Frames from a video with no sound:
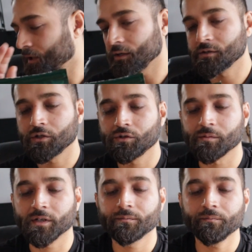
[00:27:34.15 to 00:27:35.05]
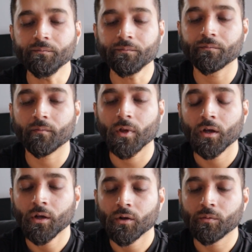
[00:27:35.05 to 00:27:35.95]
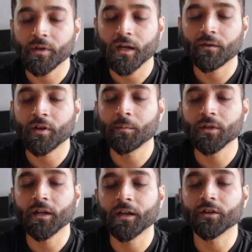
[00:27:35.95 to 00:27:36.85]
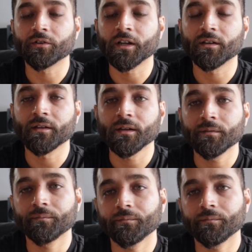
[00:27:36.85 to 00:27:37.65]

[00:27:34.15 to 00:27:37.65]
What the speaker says: Excuse me. We have Himalayan Green Tea.